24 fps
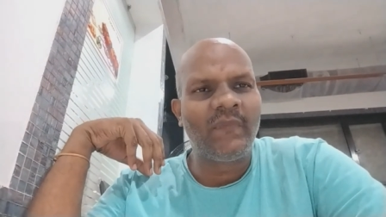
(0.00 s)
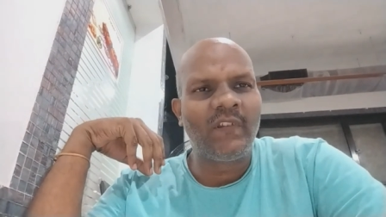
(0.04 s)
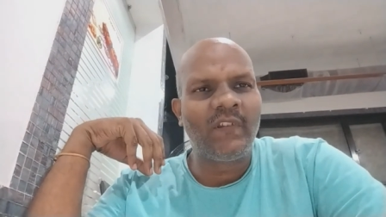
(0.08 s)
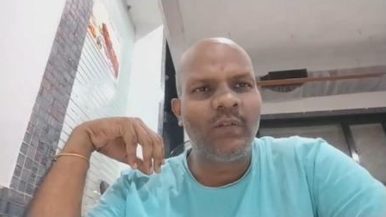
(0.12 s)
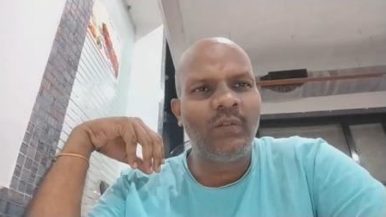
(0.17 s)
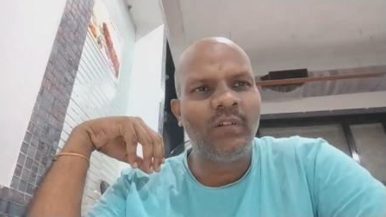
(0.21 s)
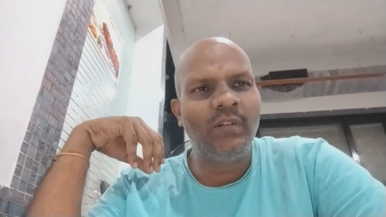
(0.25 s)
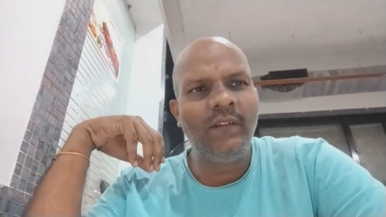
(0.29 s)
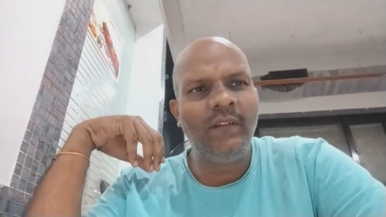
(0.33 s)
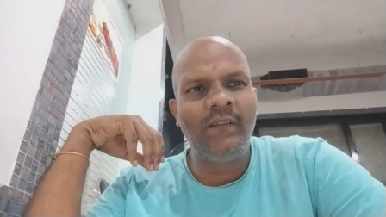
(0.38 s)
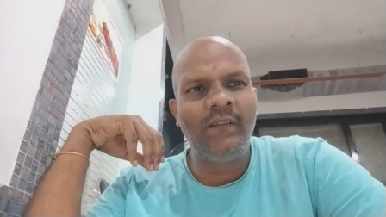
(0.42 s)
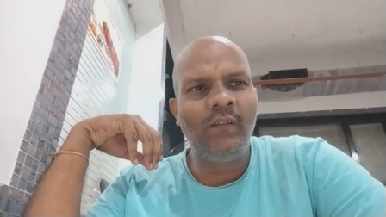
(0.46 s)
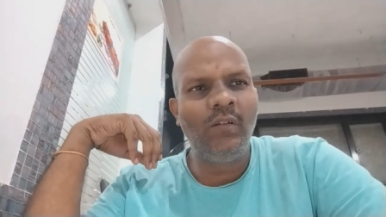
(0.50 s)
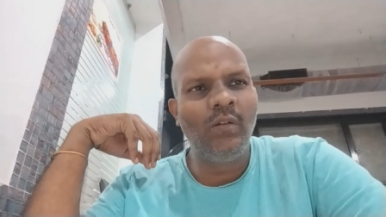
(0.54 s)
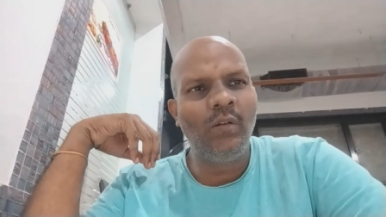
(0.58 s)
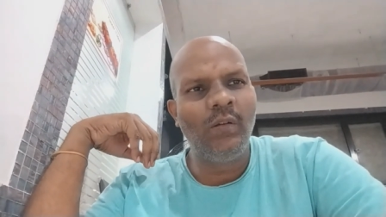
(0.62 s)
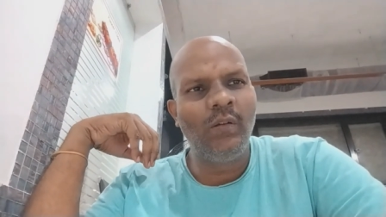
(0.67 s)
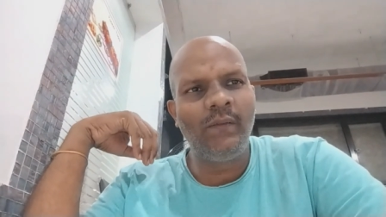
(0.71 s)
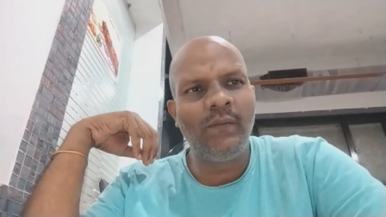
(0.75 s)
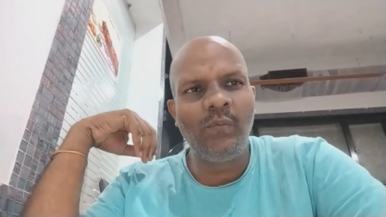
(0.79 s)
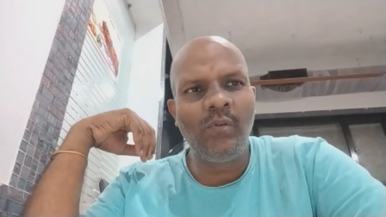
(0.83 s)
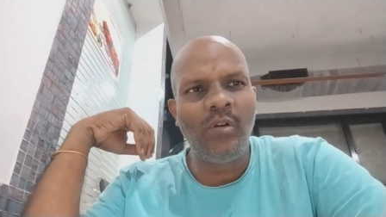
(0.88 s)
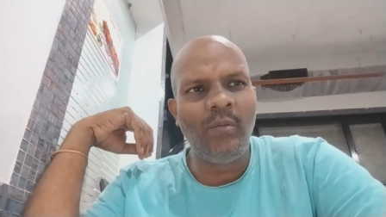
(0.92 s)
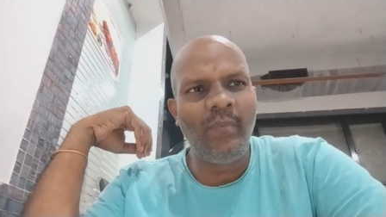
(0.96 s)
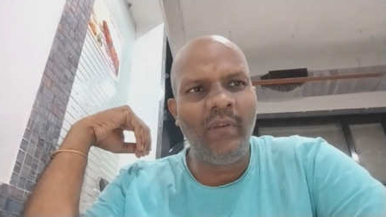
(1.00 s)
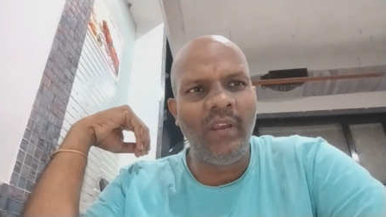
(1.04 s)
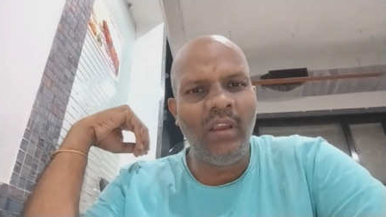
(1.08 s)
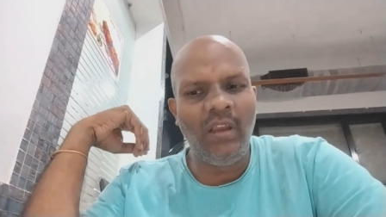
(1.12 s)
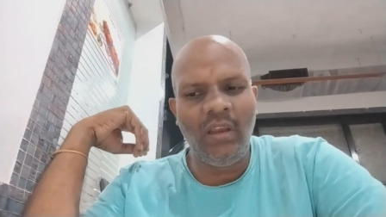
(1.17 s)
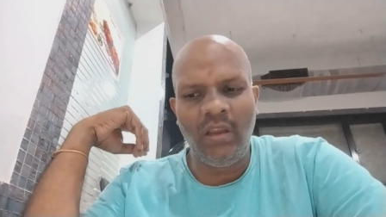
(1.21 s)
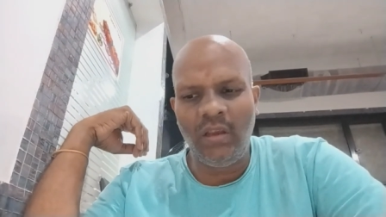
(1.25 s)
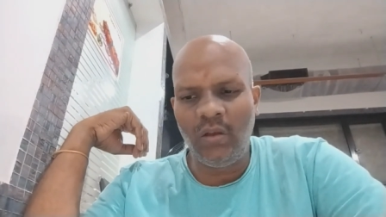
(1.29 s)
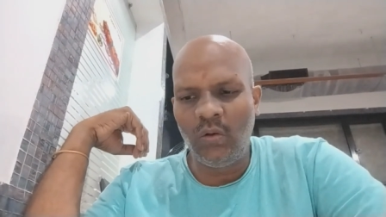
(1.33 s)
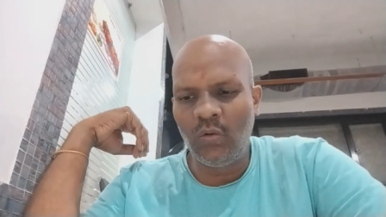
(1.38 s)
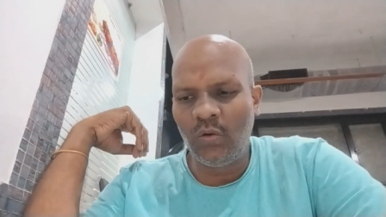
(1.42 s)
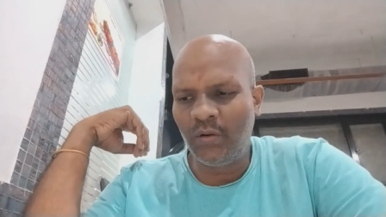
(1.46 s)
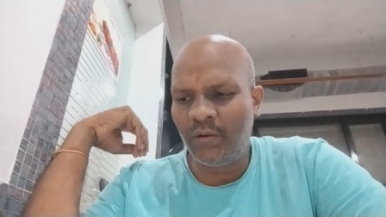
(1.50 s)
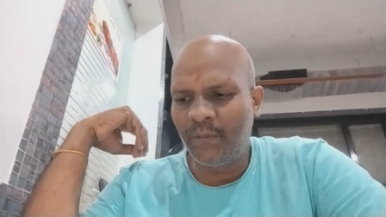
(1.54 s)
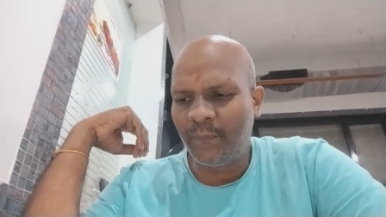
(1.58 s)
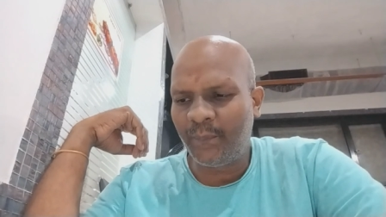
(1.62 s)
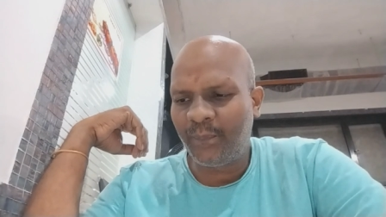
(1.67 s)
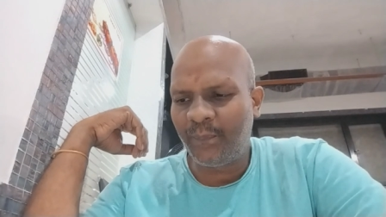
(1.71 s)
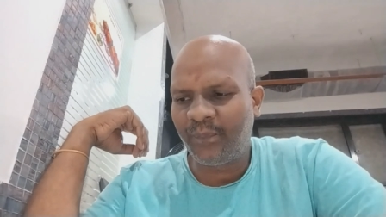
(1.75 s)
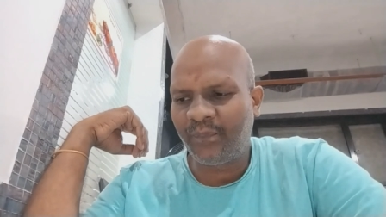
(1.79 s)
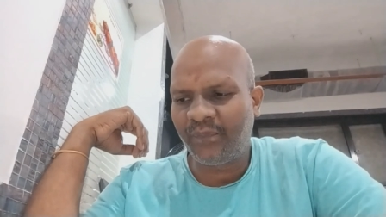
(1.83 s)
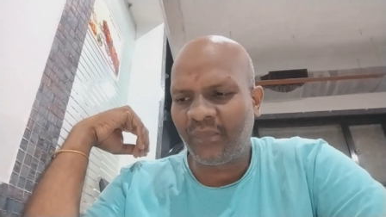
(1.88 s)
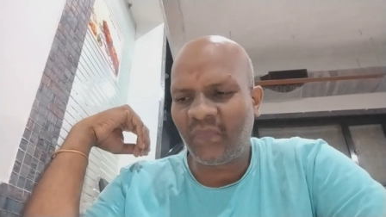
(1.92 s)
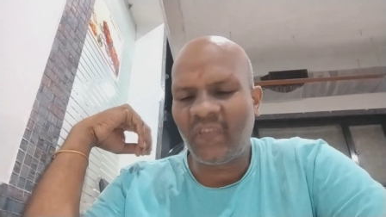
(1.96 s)
So those will be
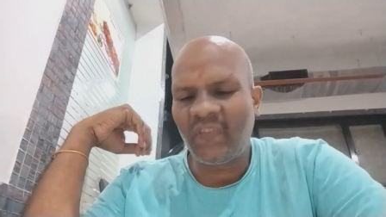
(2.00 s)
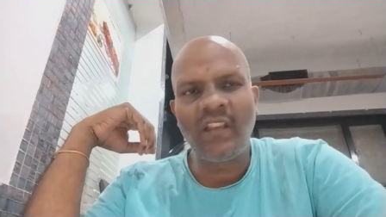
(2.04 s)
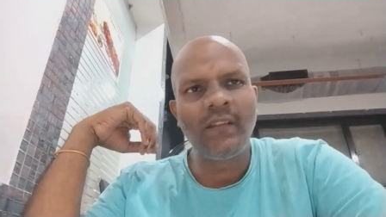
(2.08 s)
good.